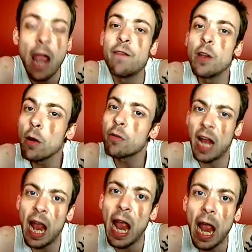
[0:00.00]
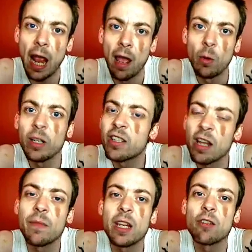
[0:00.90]
If you don't care when
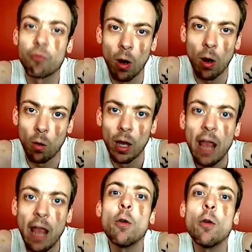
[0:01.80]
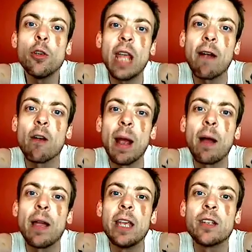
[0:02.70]
something's wrong, if all you care
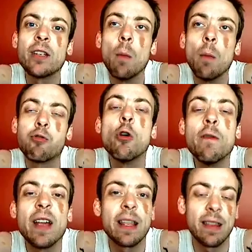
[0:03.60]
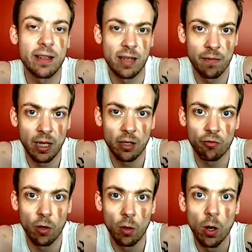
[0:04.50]
about is proving that
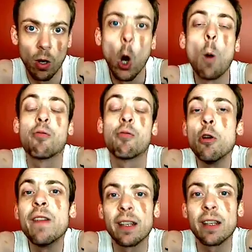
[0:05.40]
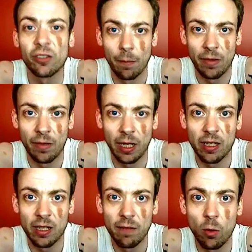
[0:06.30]
something's wrong, or proving that something
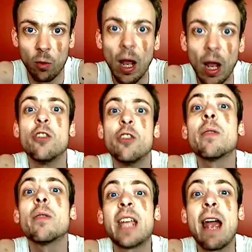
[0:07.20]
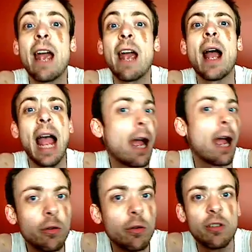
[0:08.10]
is evil, and you don't care about how
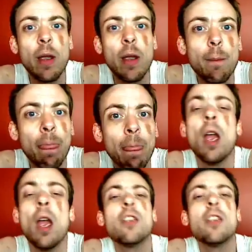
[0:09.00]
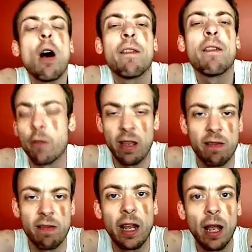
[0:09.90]
you do it, you're not a free
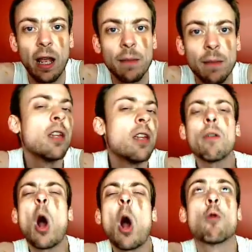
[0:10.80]
thinker, you're not